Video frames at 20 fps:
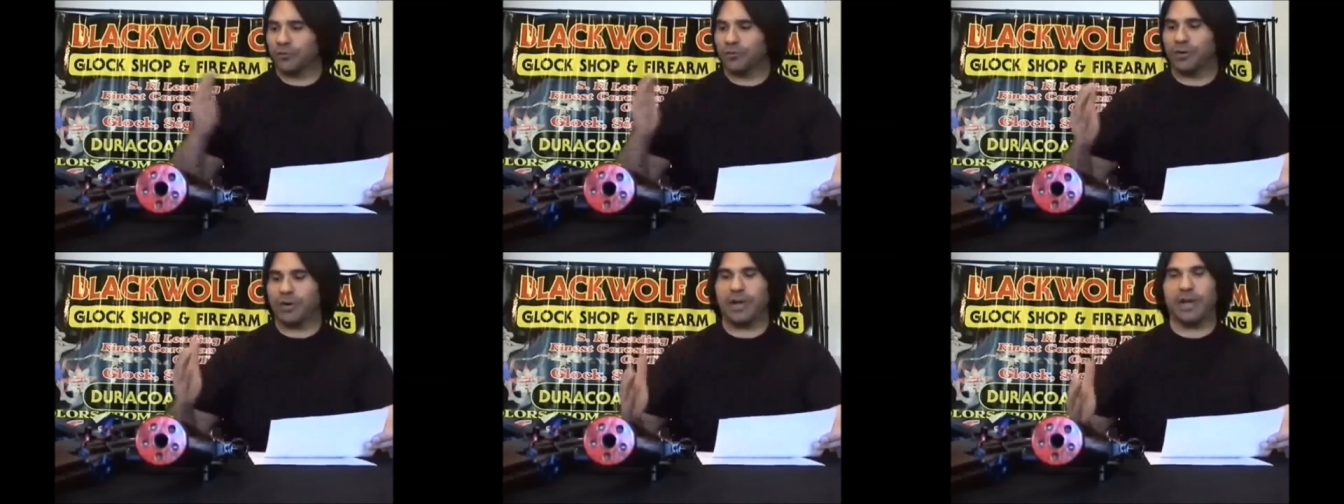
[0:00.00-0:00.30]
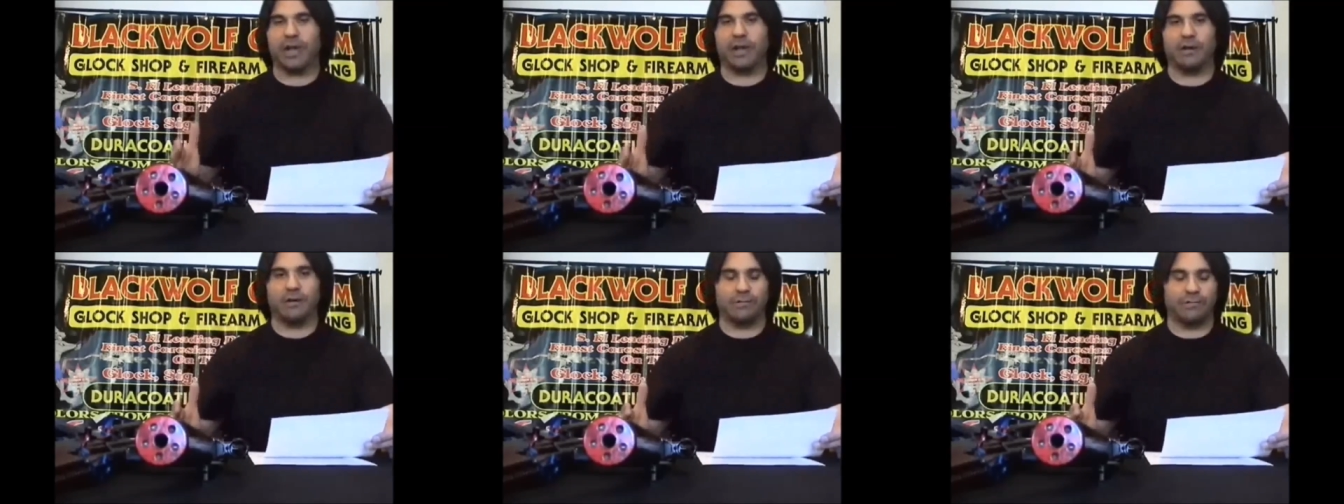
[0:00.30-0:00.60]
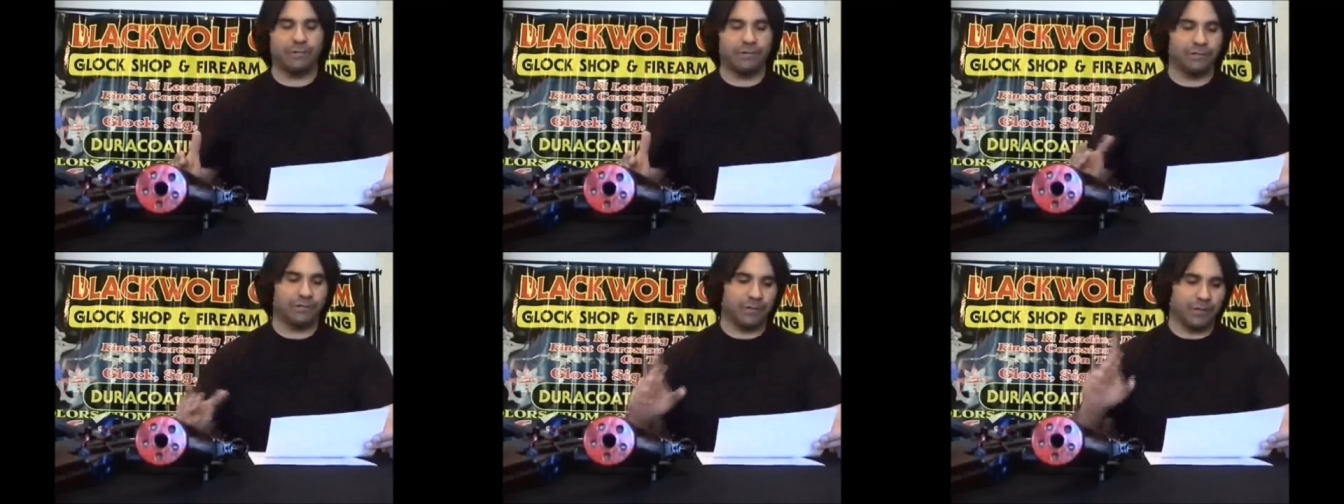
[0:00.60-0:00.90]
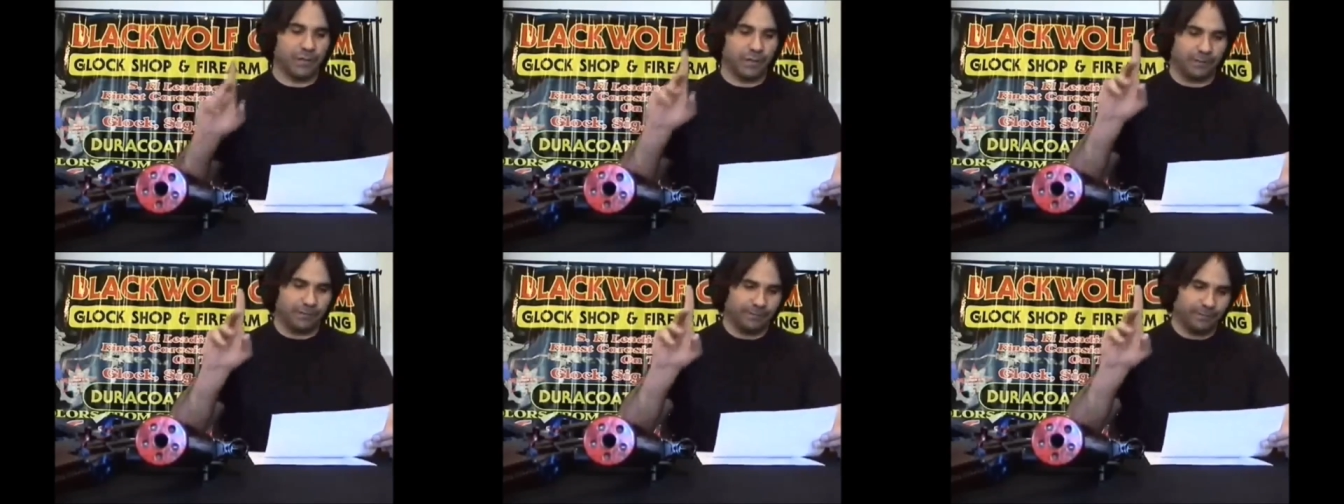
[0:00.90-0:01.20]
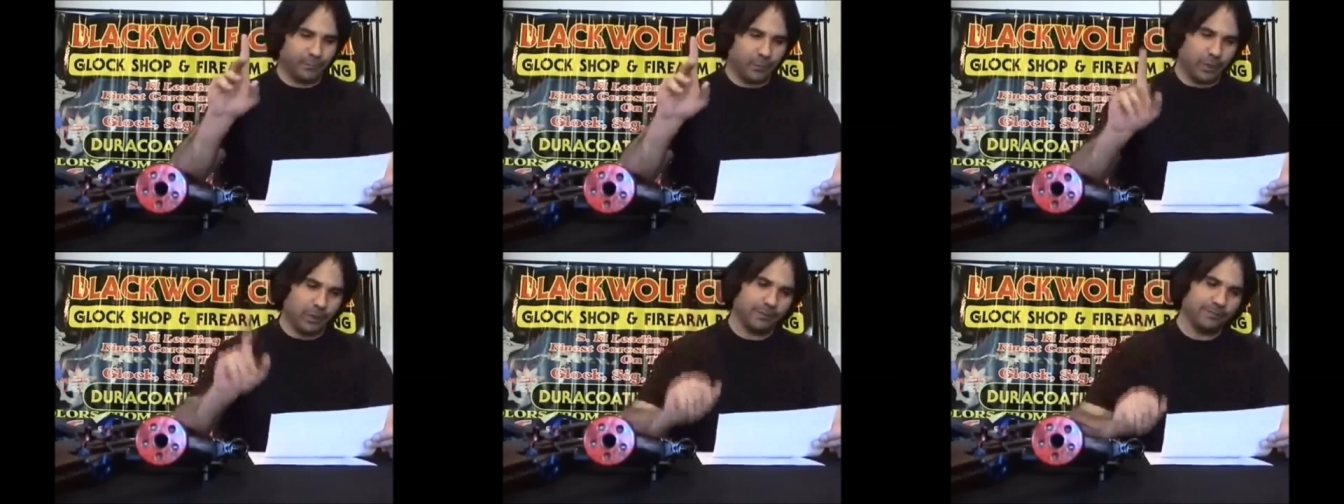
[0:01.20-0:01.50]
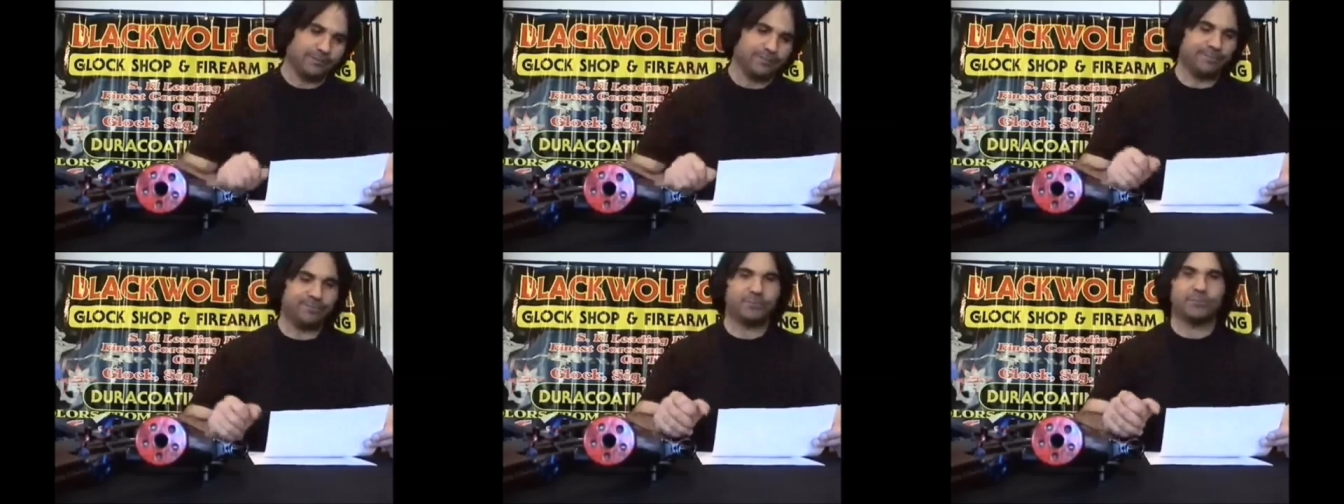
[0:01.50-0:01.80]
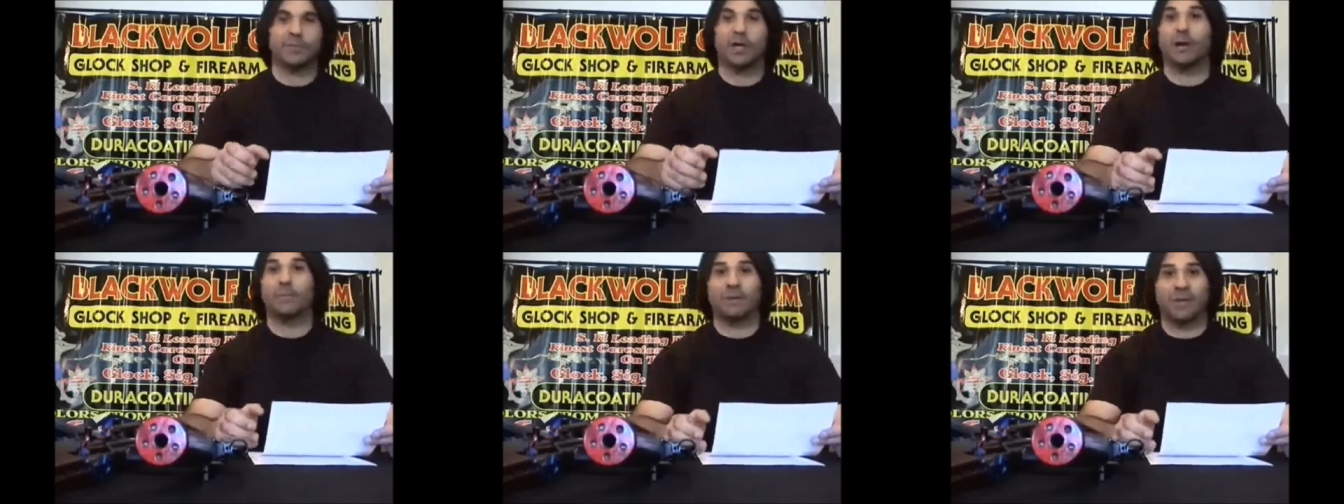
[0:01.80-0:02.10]
for an AR-15? Well,
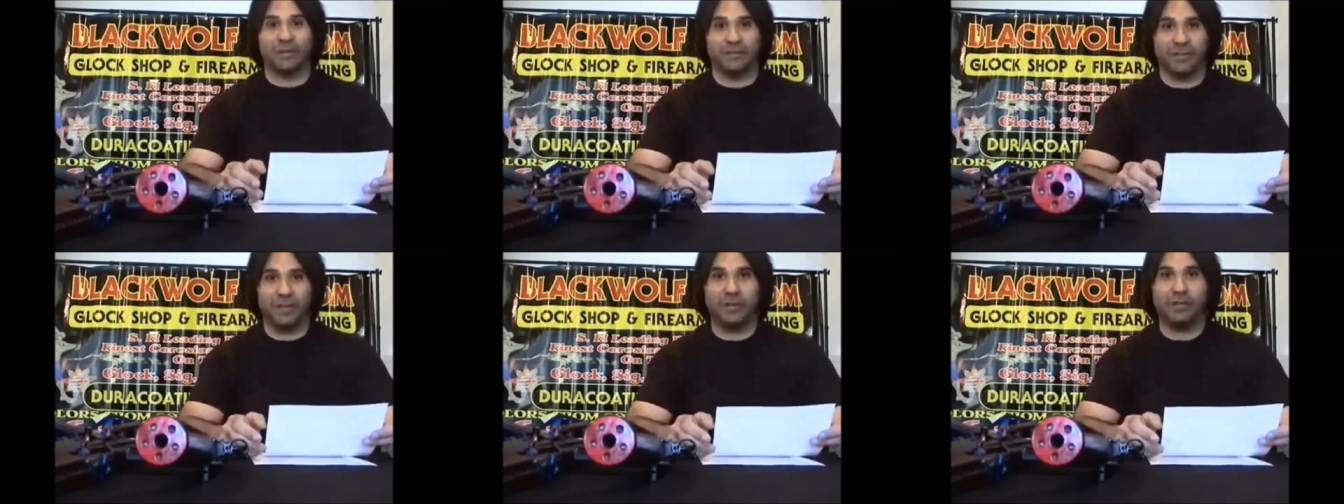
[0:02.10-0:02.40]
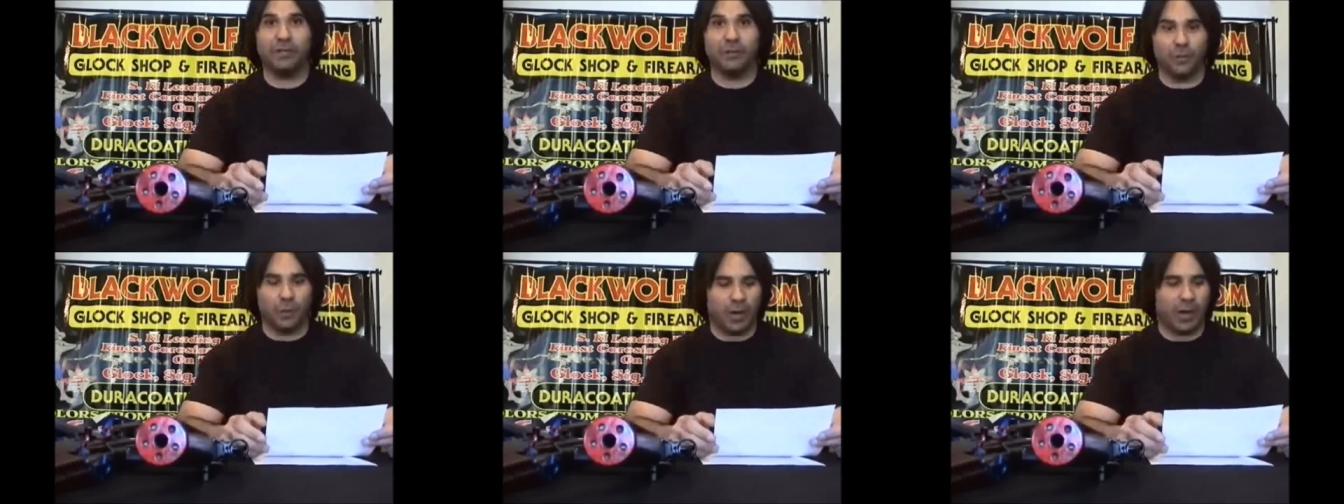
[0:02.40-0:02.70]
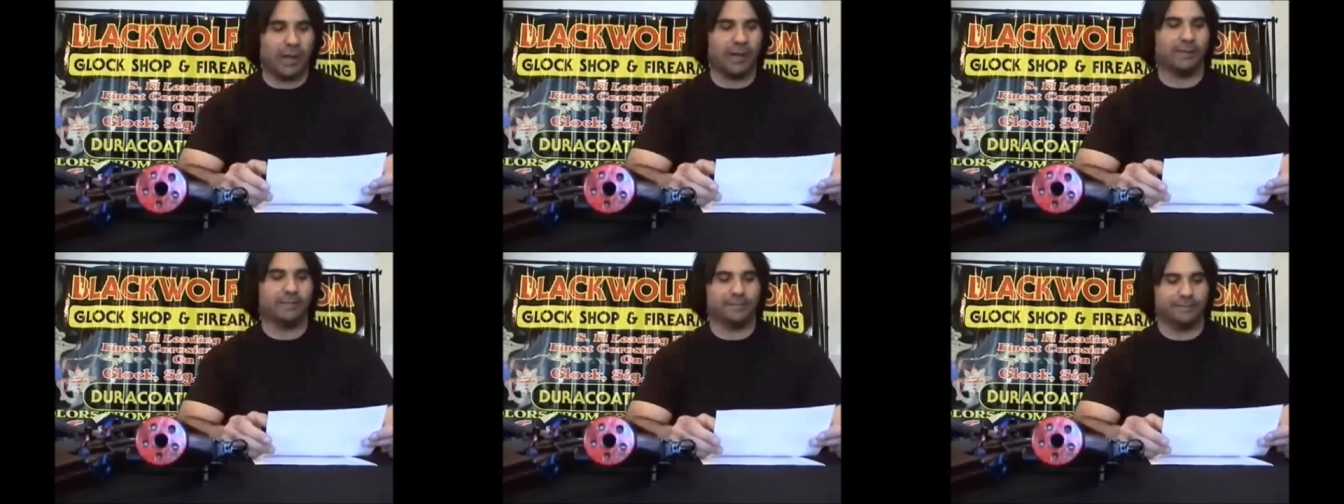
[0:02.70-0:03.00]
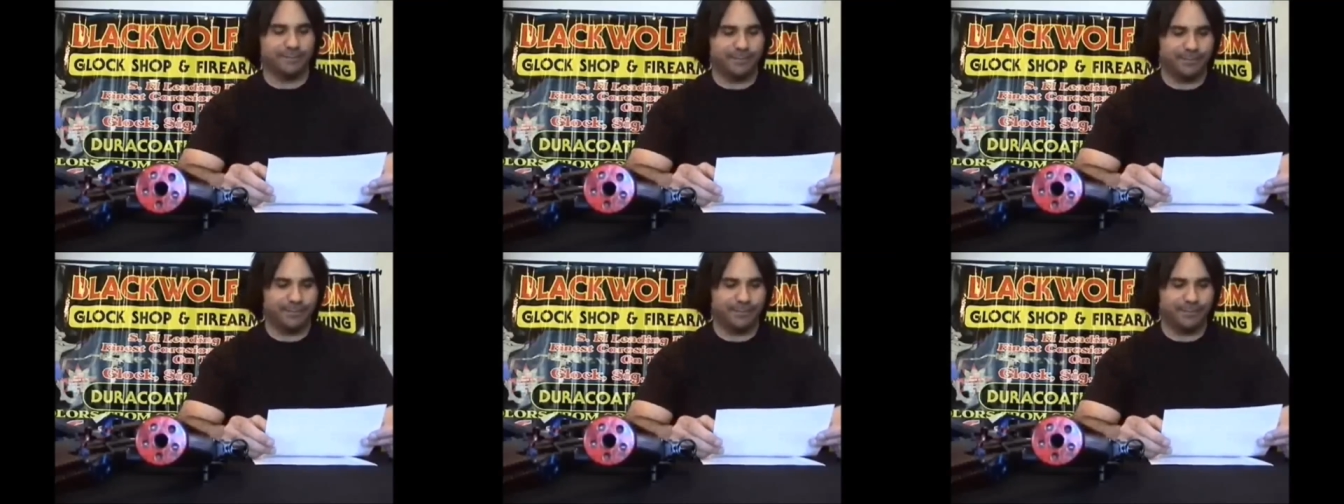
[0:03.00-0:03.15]
I'm going to tell you why.